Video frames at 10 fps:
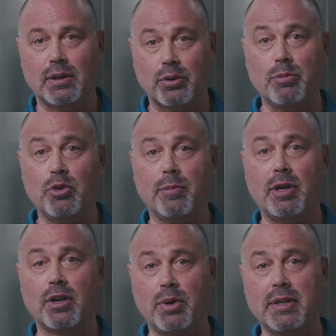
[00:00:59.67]
Learn more
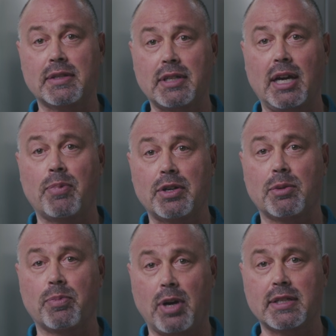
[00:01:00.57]
about Quintus High Pressure
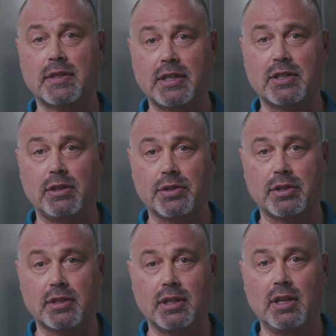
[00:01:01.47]
Processing
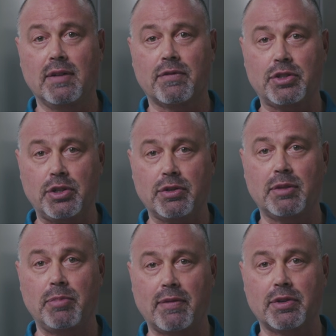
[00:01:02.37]
Solutions for juice
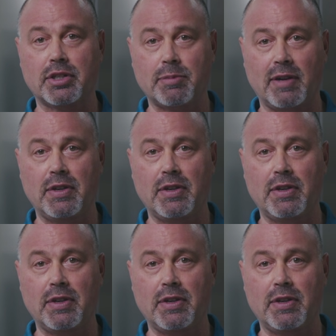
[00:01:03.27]
and beverages by